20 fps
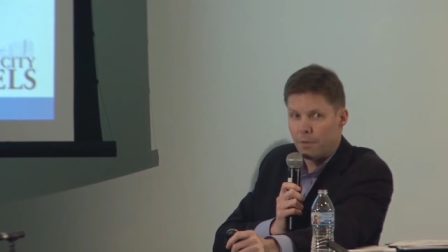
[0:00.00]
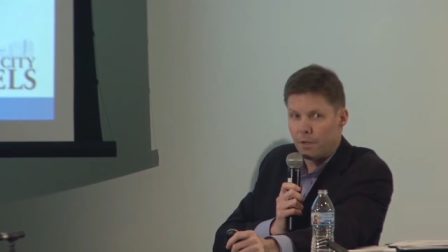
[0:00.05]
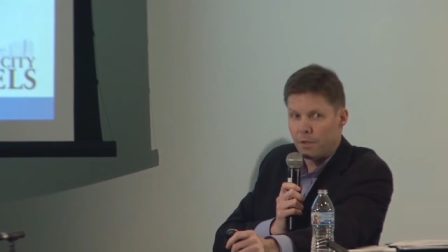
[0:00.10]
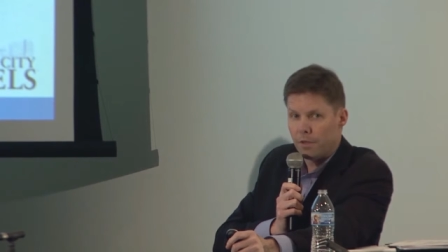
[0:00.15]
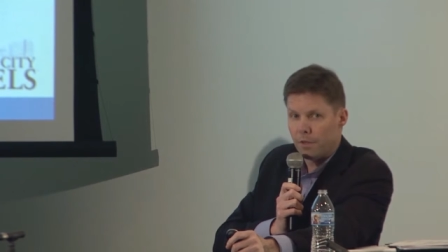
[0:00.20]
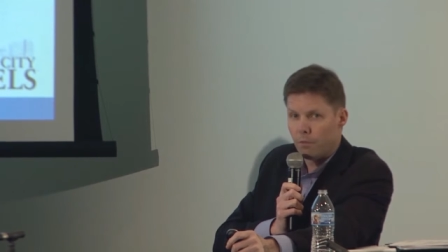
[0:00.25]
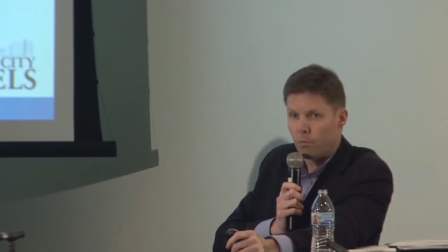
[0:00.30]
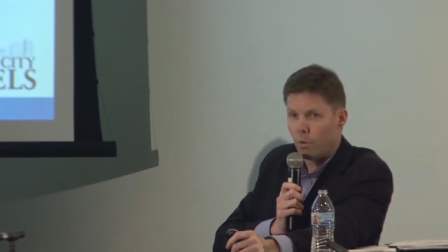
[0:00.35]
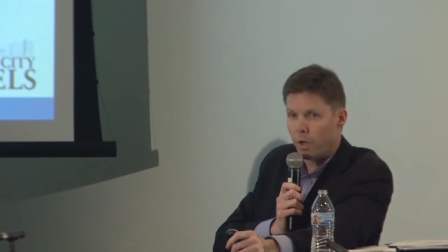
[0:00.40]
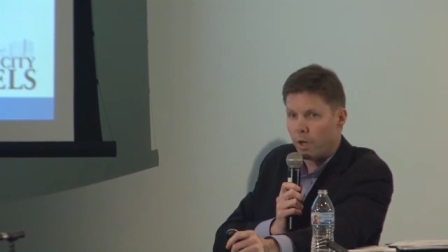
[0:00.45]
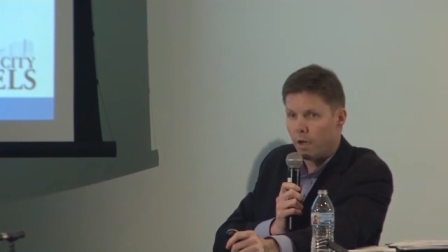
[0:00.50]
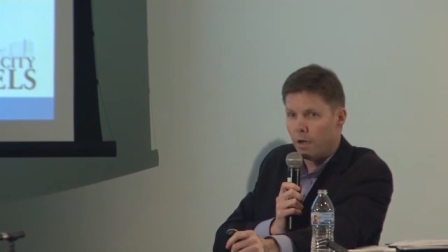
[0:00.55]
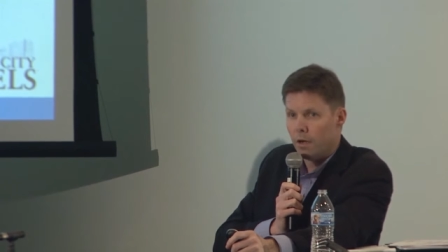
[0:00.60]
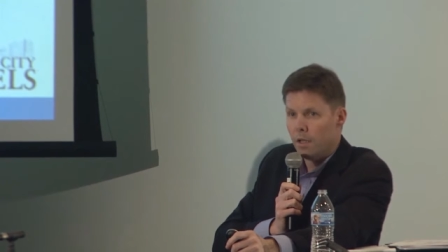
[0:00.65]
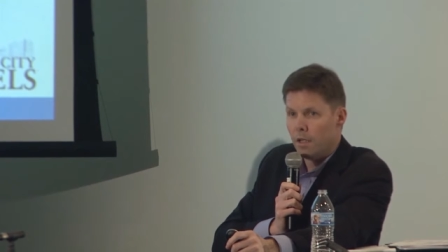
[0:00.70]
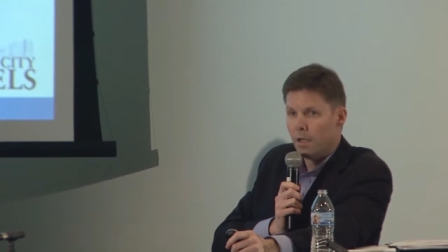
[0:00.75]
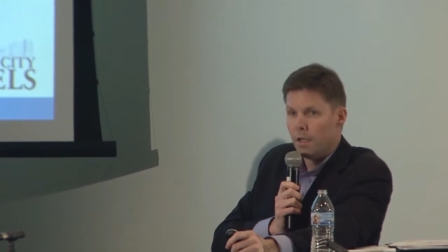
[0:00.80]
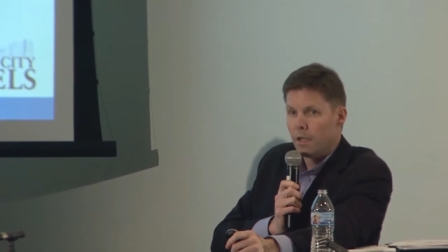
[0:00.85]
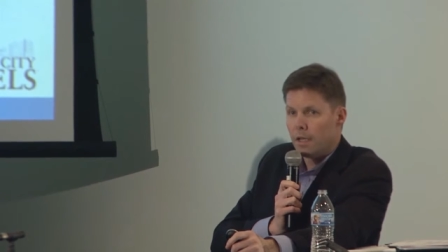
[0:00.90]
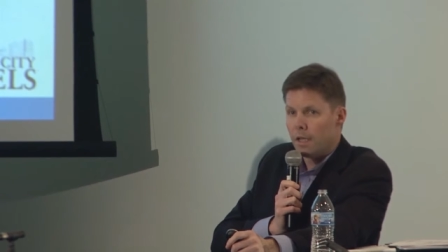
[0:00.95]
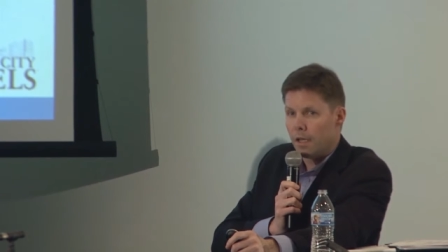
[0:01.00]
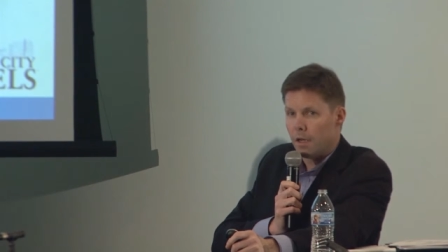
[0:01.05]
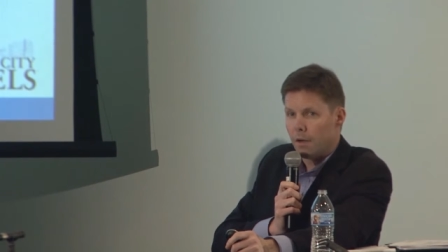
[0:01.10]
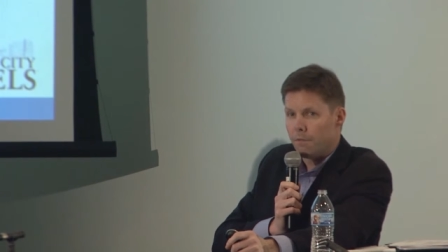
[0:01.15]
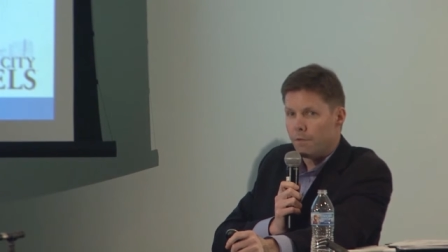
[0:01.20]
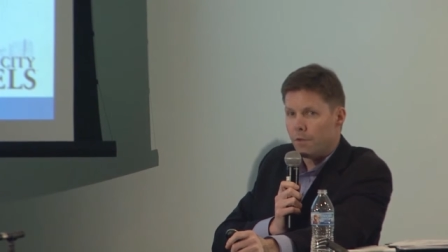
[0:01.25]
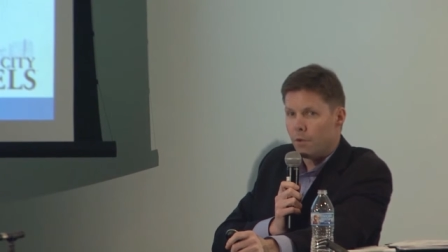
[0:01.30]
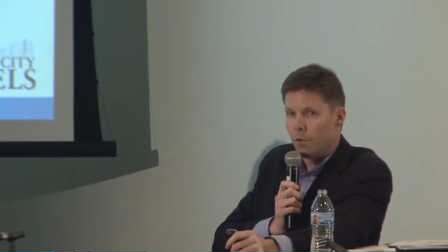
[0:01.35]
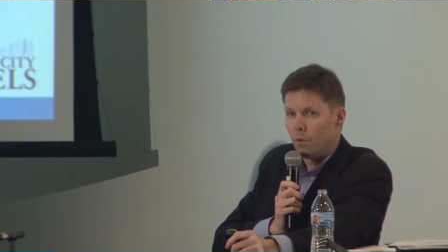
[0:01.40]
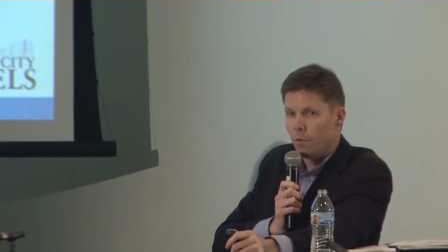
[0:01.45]
but did want to hit
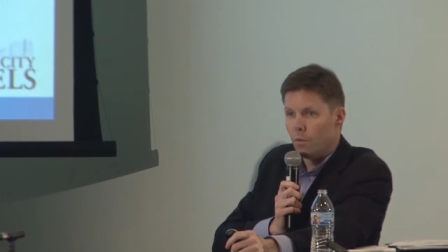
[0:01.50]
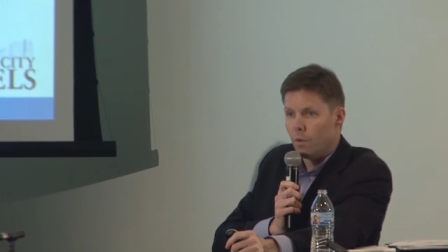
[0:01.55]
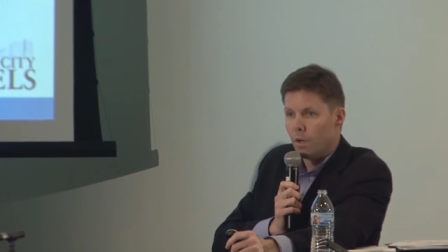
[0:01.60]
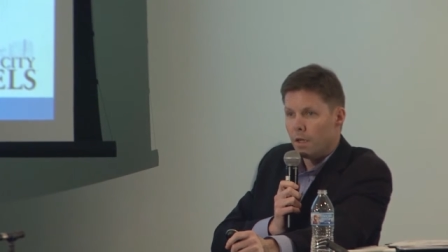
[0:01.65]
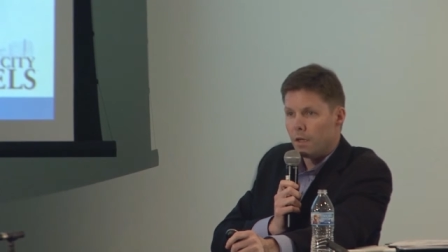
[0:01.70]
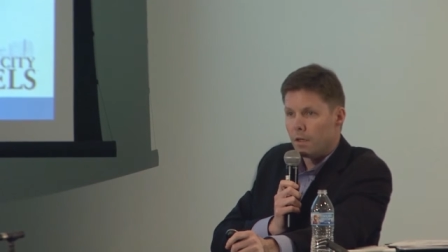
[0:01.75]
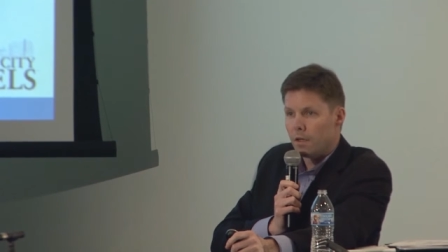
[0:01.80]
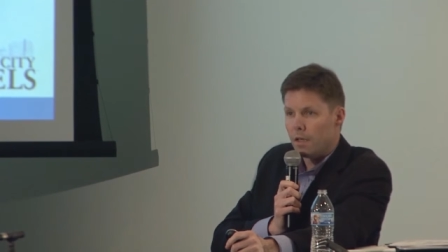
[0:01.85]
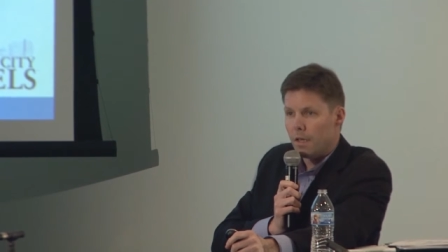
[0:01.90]
a few